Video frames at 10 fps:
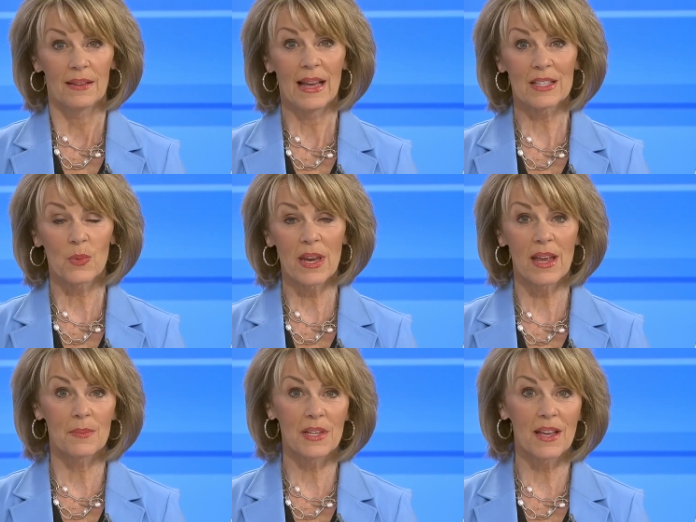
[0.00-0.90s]
Last week,
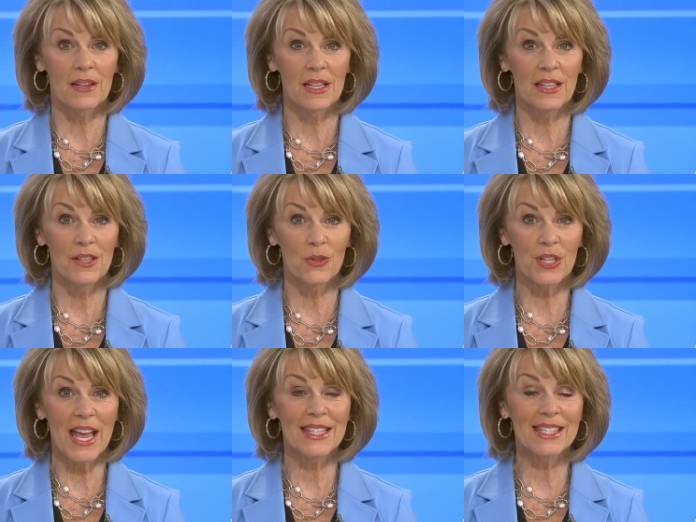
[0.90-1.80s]
Camden County
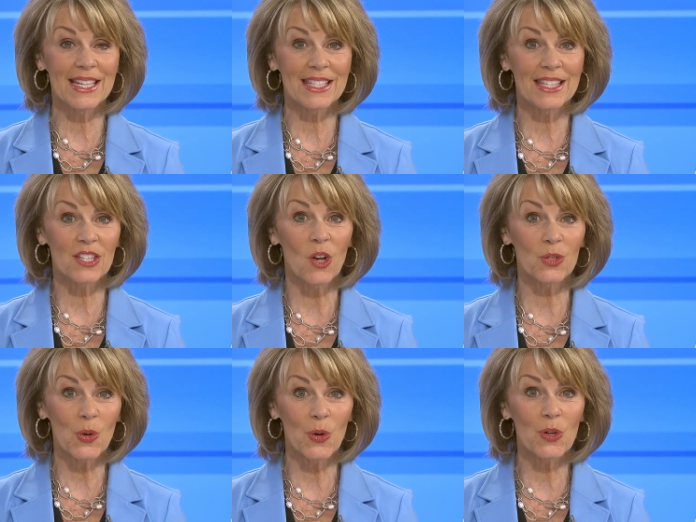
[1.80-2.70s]
leaders and citizens
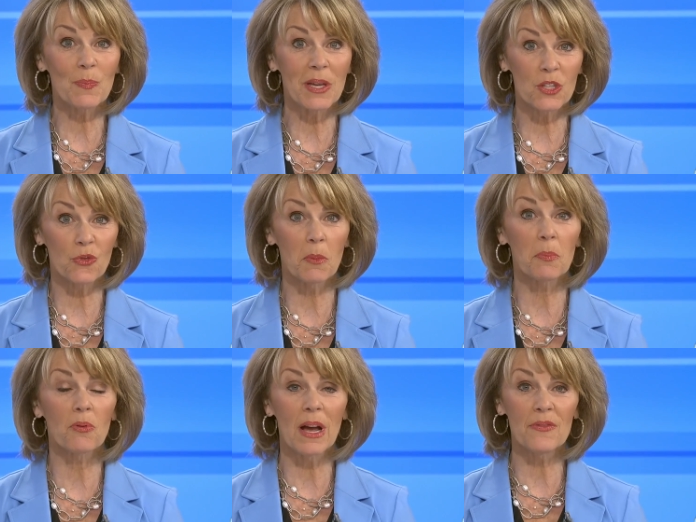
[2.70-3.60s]
also heard a pitch from a
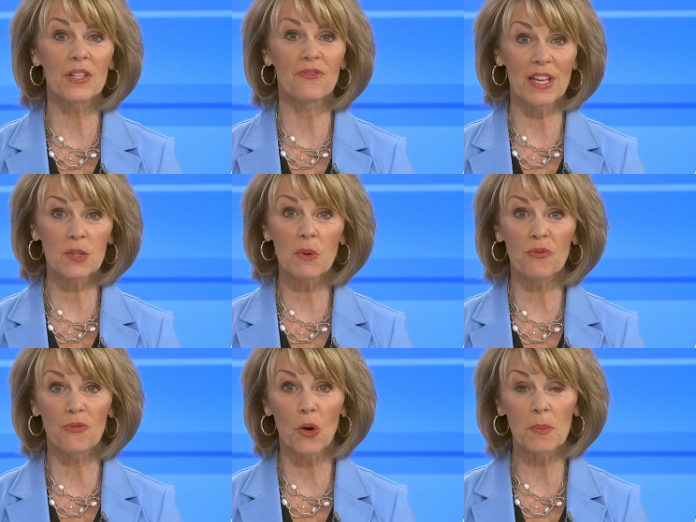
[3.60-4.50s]
private investment
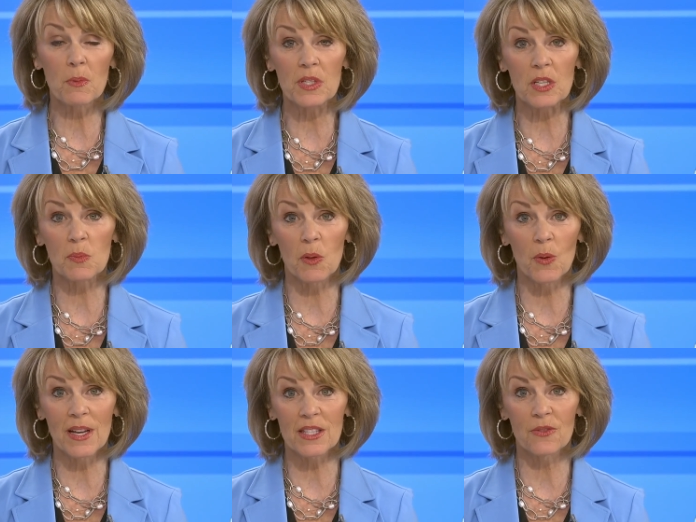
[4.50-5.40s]
firm that was
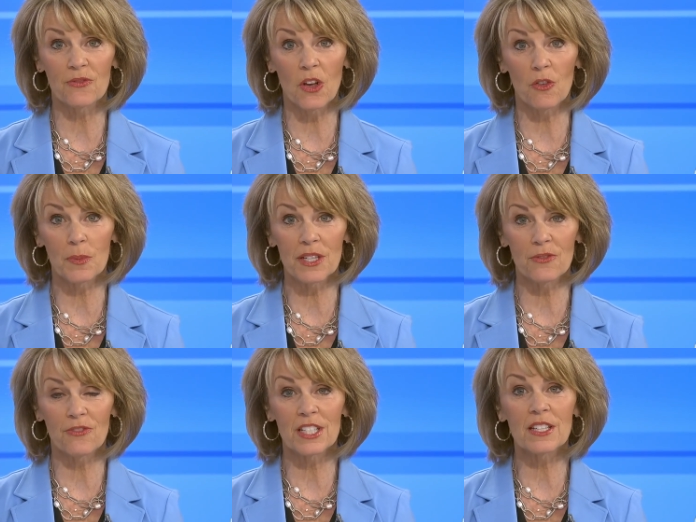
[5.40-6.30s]
exploring its involvement in
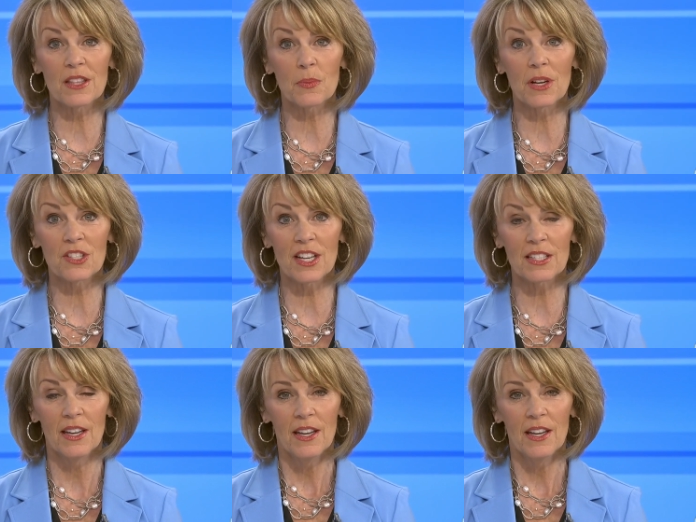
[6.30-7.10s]
funding the project.